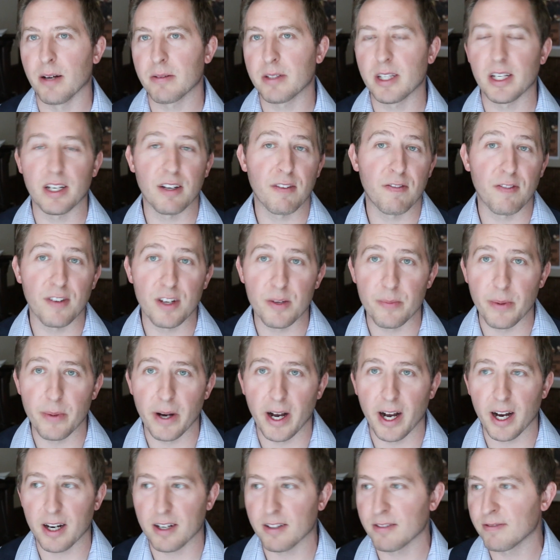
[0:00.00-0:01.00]
getting
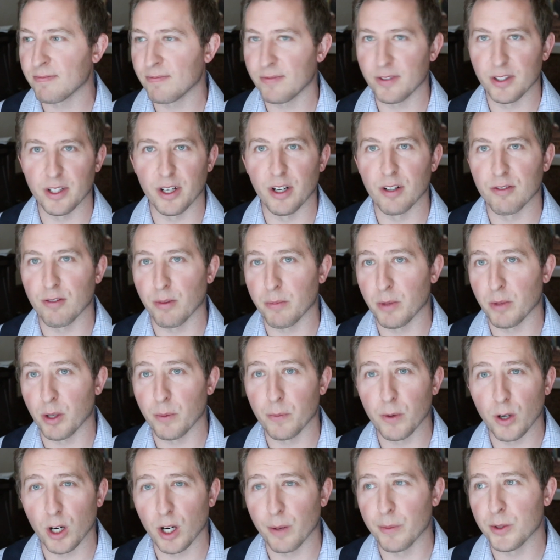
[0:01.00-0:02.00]
feedback, you know, from their
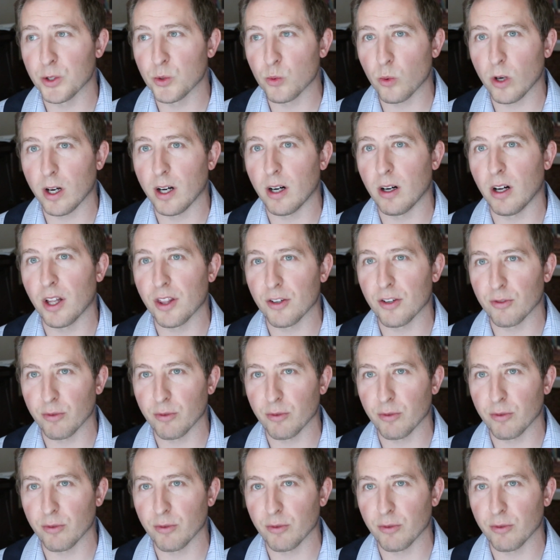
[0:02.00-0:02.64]
program as well on